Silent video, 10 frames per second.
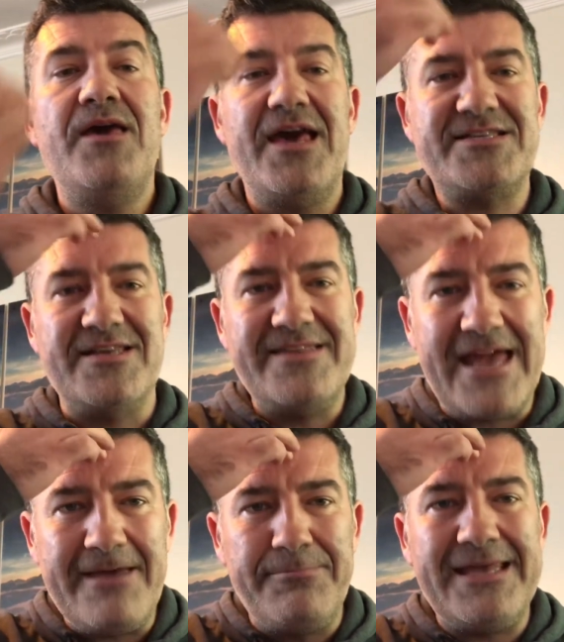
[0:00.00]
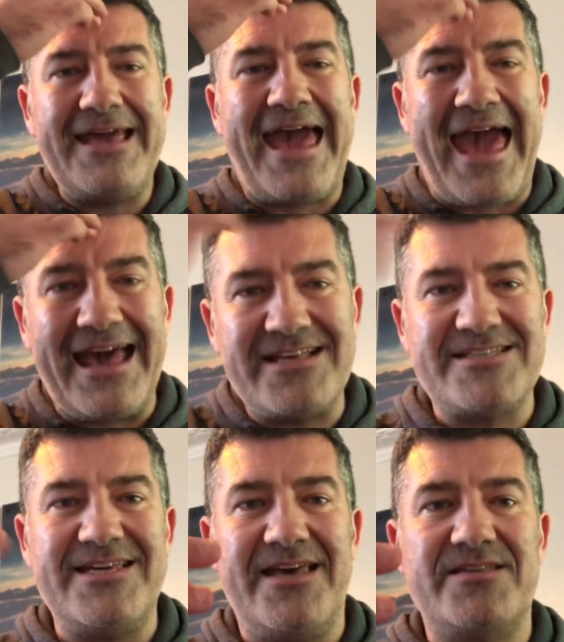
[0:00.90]
it's enabling
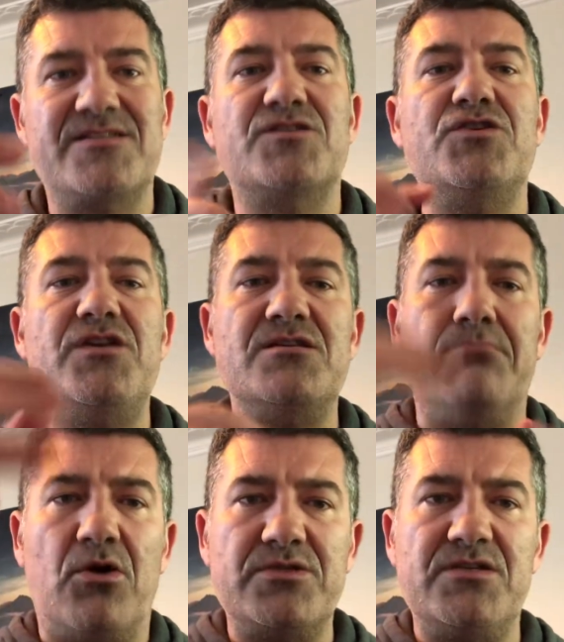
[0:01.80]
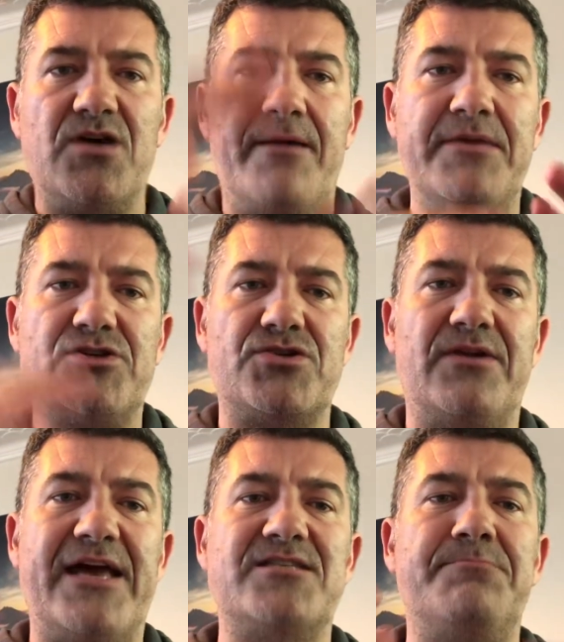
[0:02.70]
access to these multi-dimensional
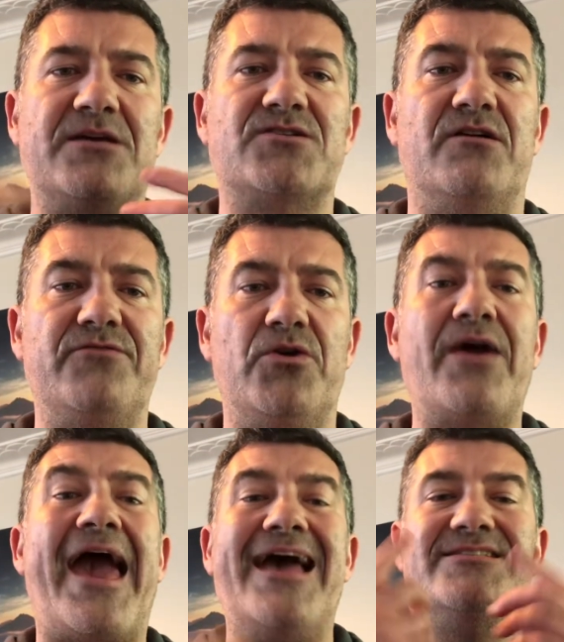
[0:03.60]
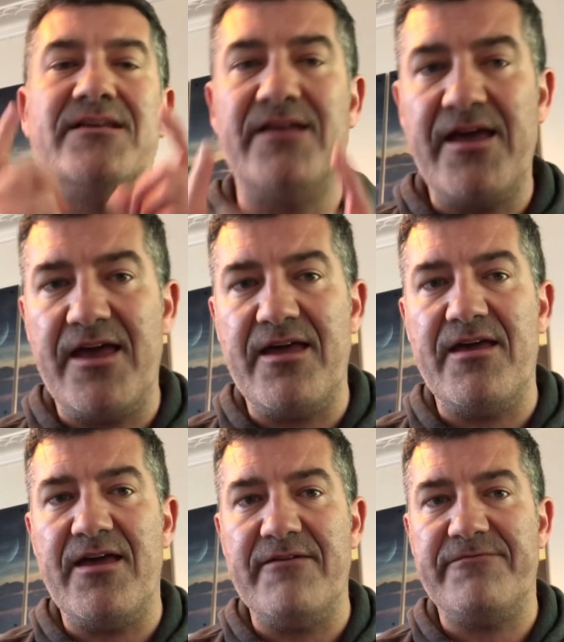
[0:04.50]
aspects of you as an
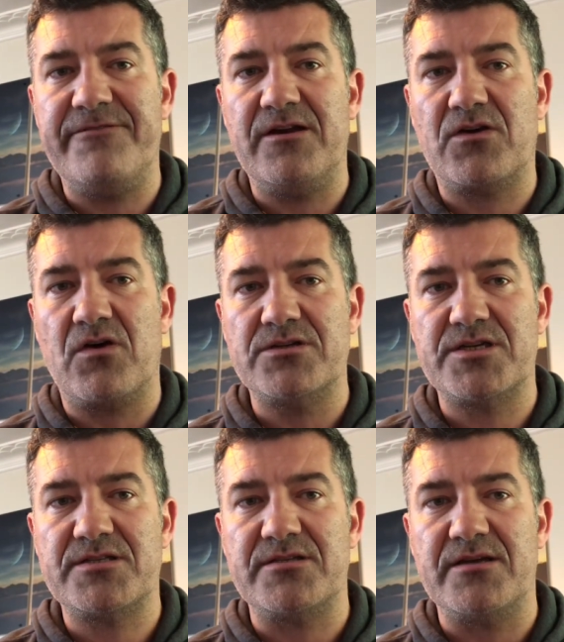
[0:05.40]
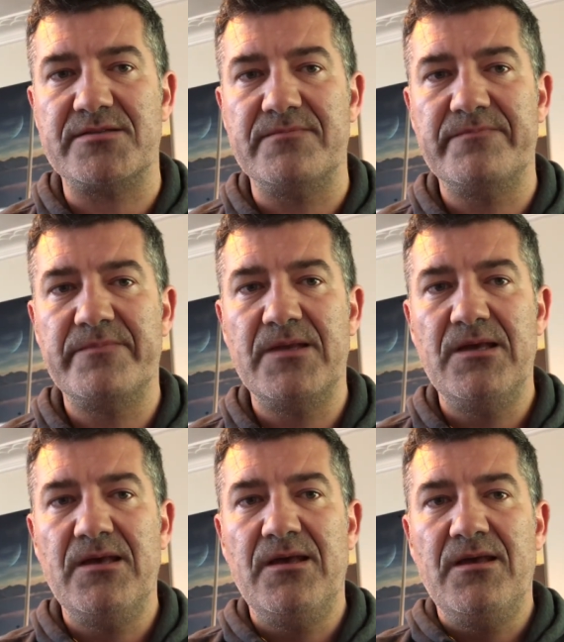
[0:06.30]
infinite consciousness.
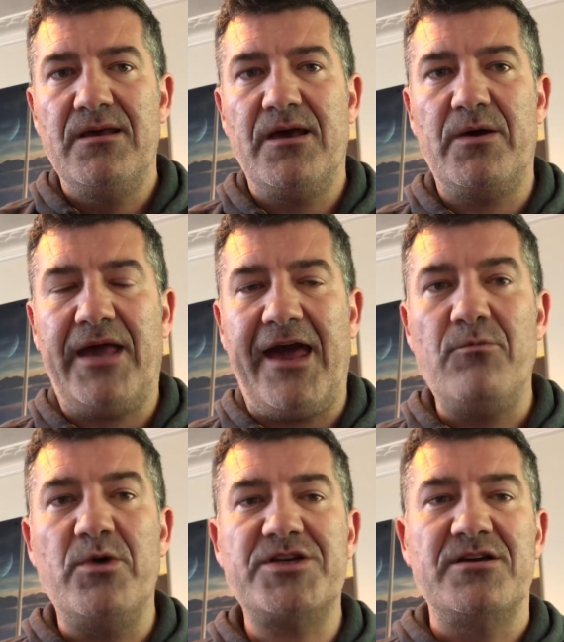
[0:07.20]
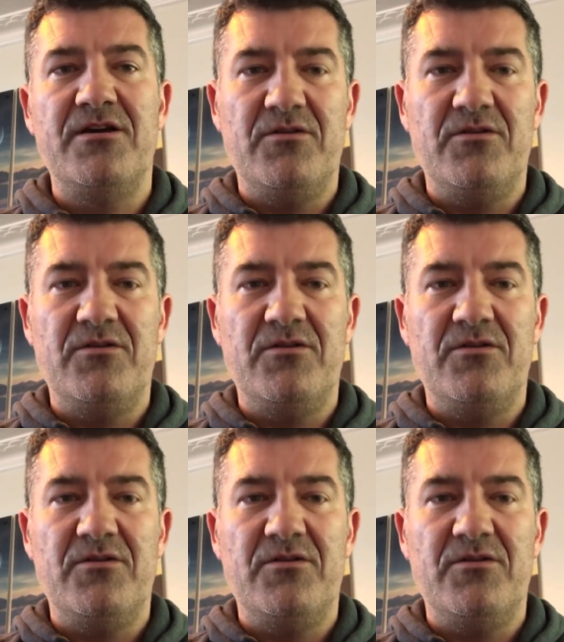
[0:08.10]
Okay, which